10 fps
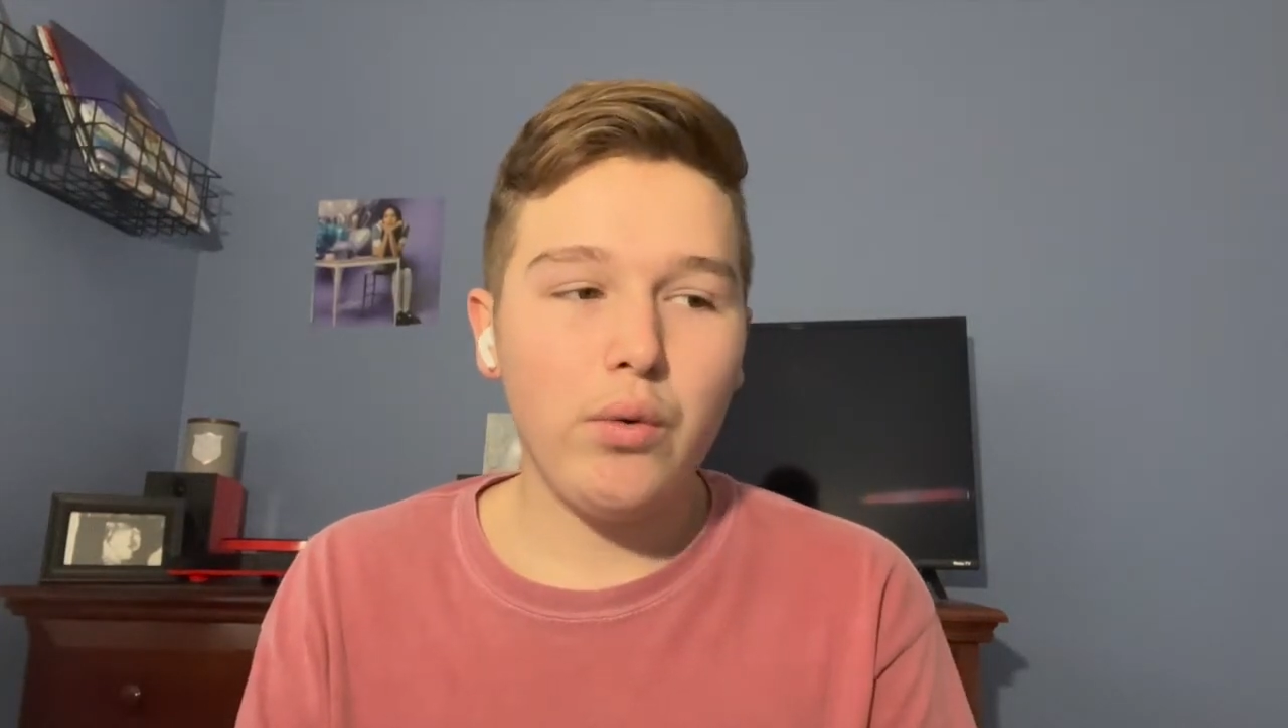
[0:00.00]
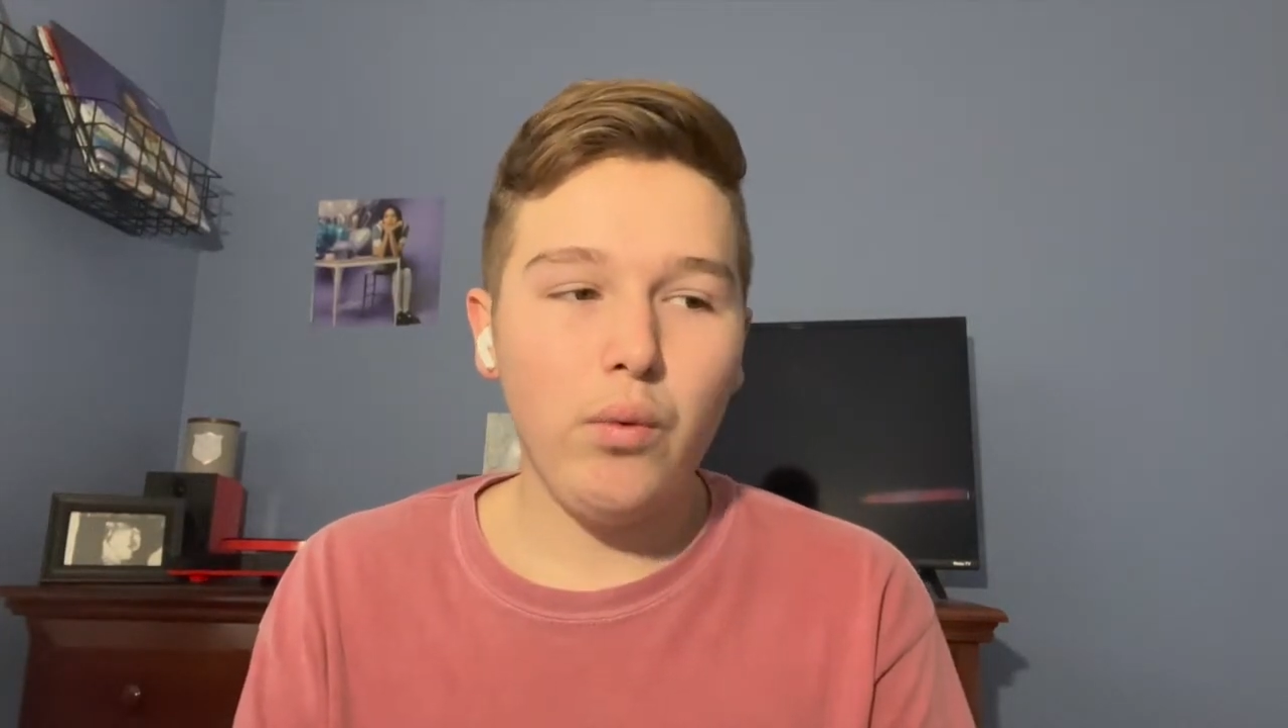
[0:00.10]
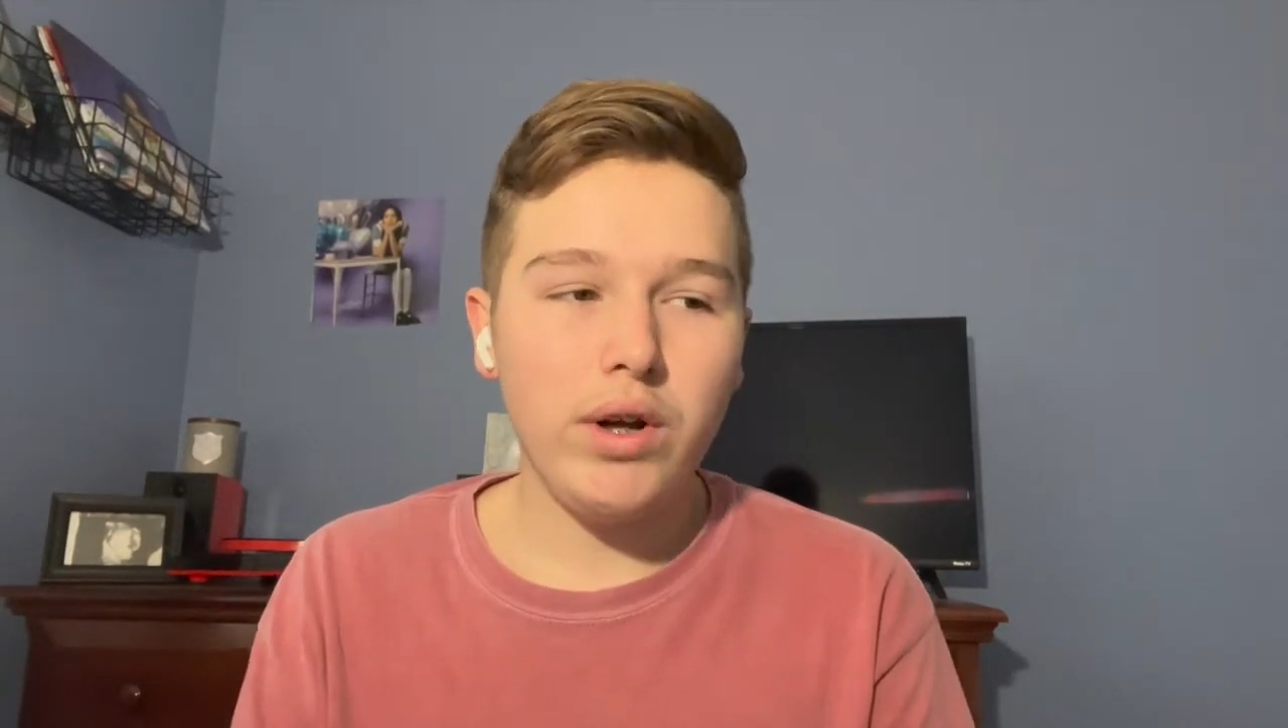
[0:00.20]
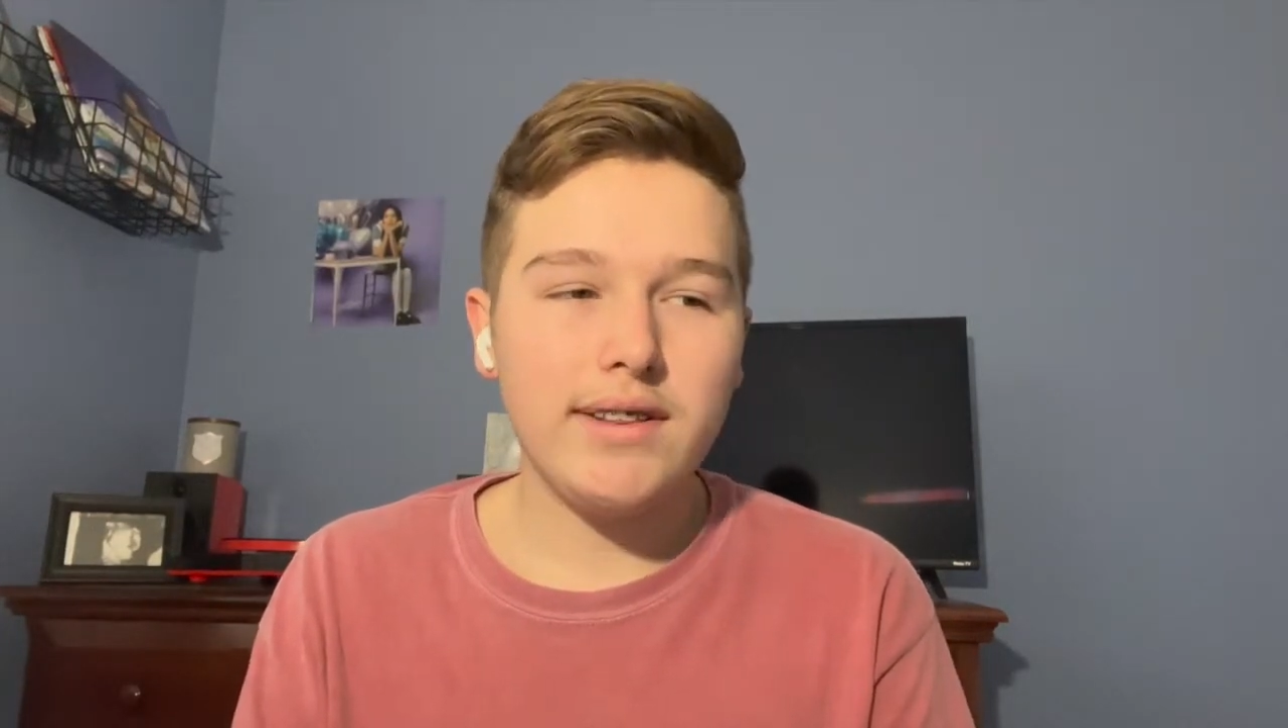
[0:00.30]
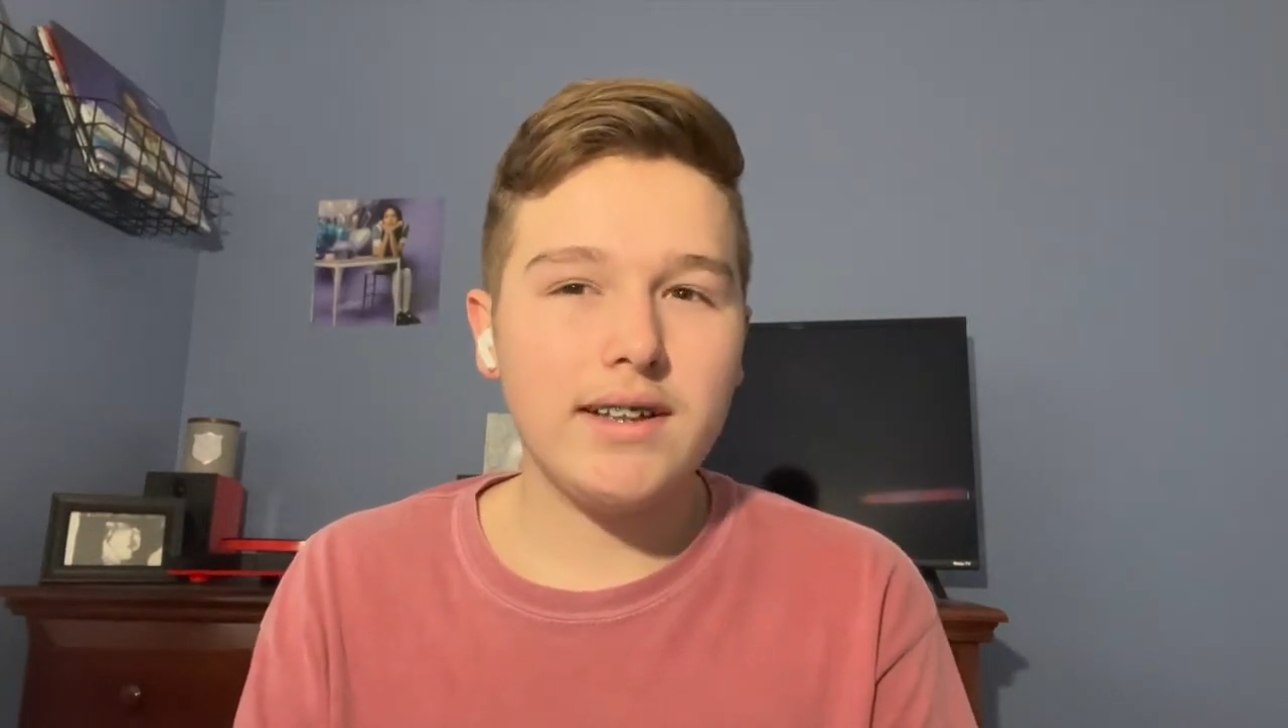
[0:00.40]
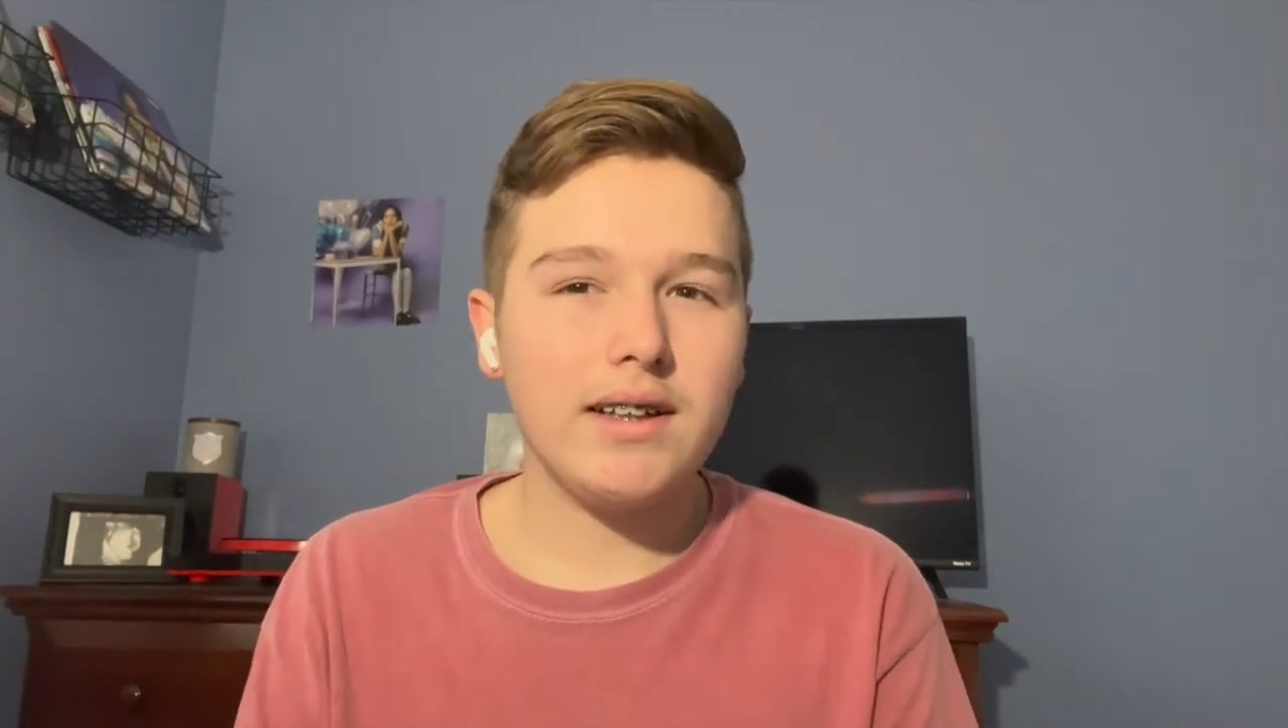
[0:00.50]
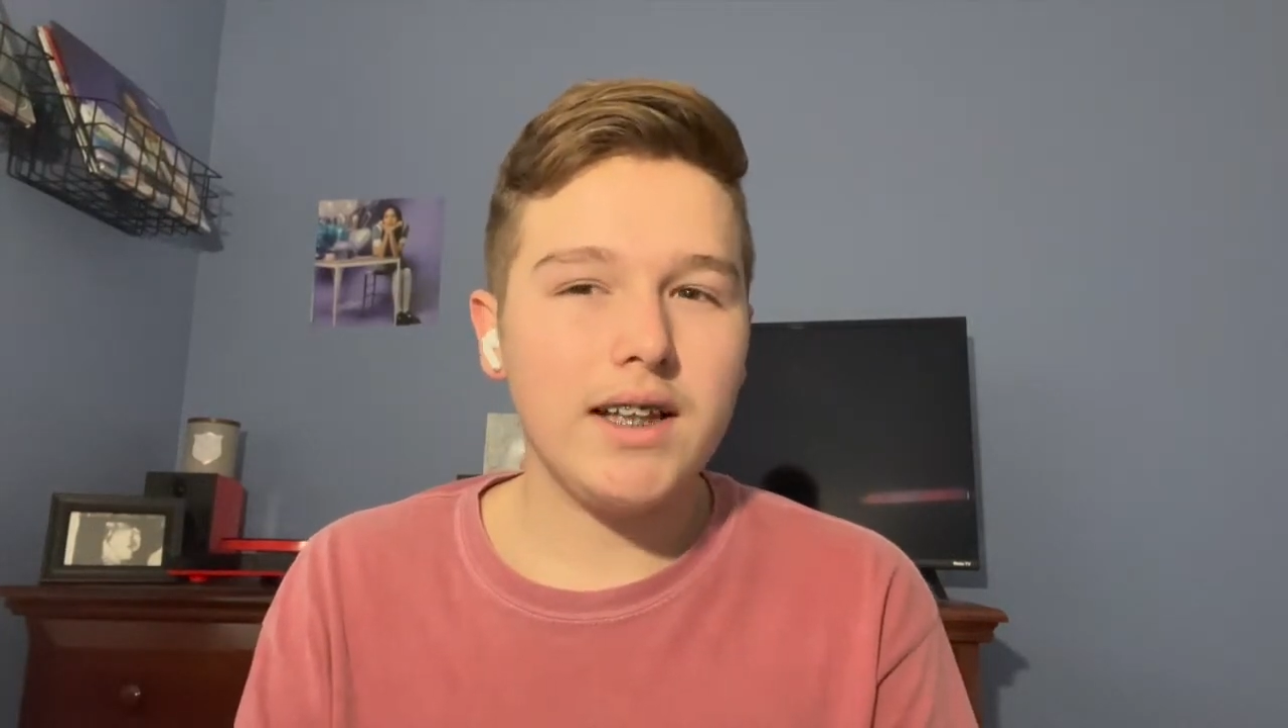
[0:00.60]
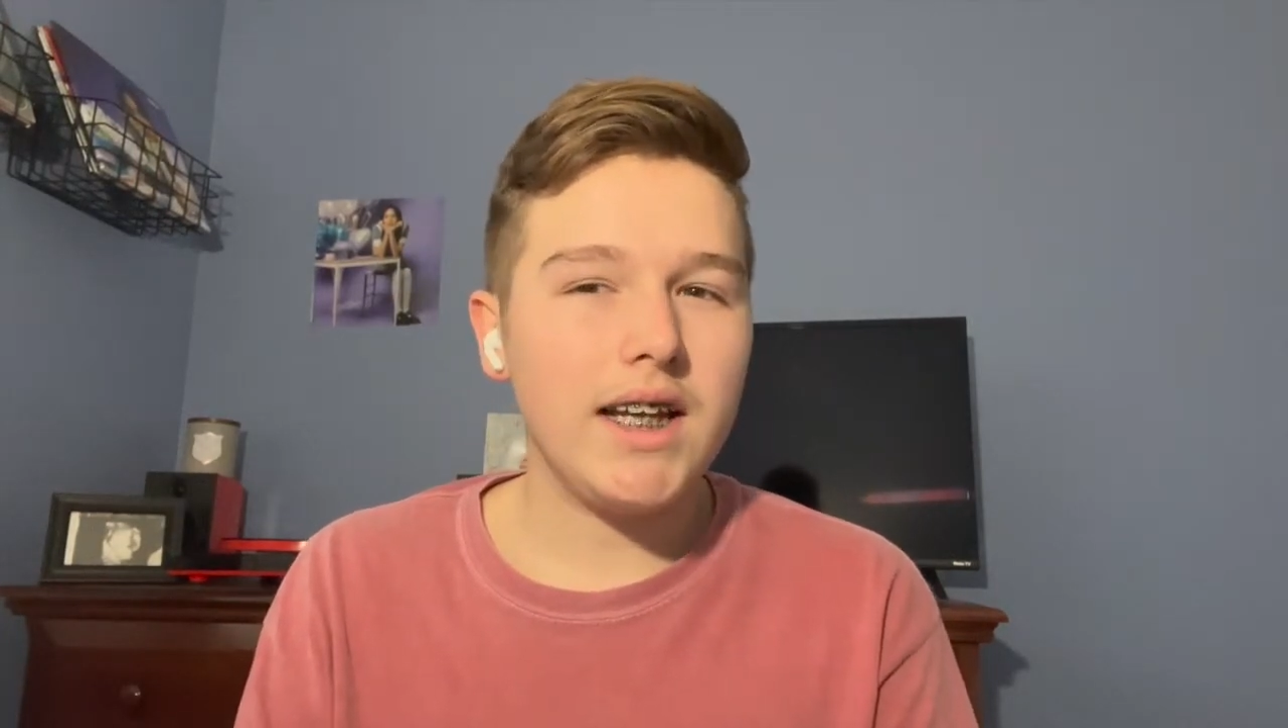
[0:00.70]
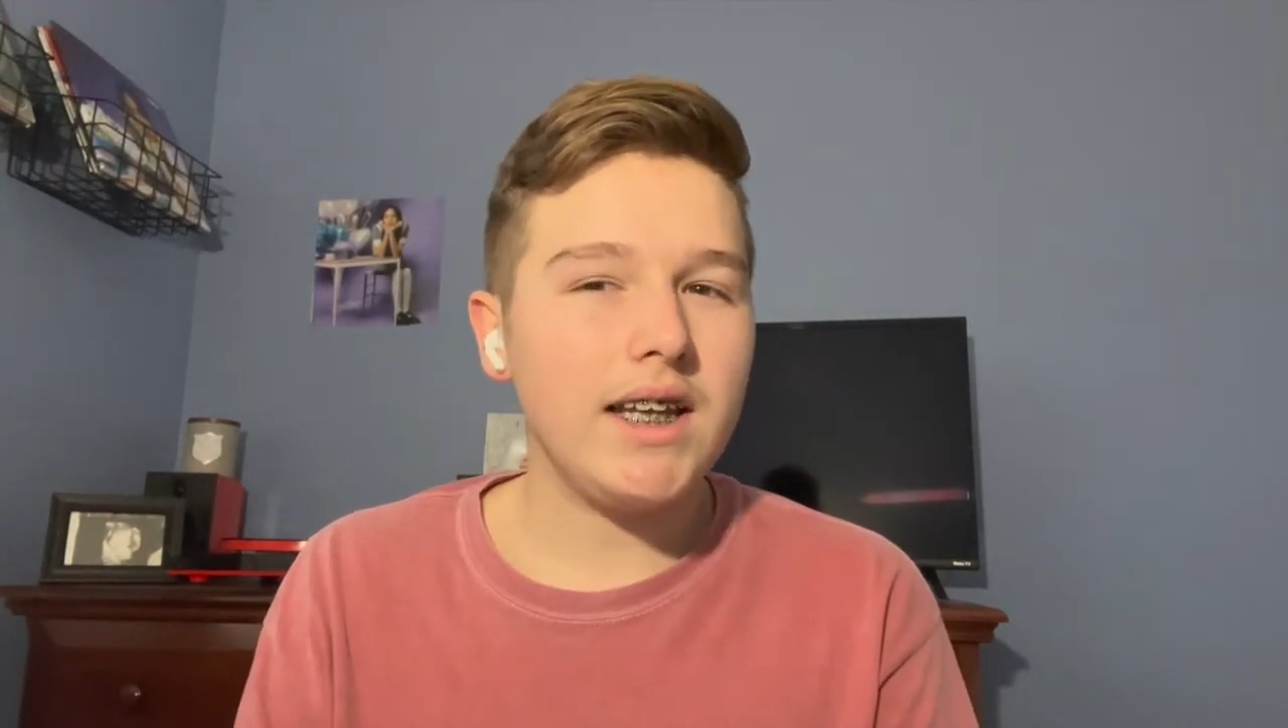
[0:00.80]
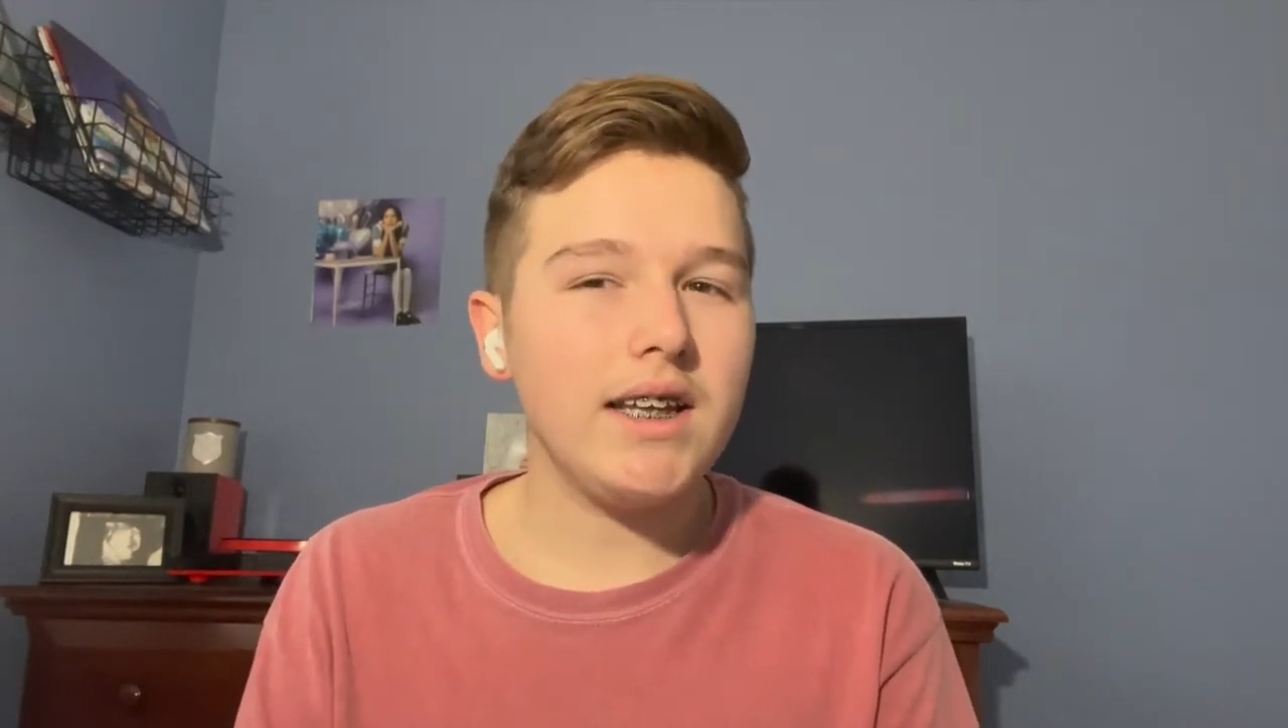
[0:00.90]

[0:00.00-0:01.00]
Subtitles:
what they're like.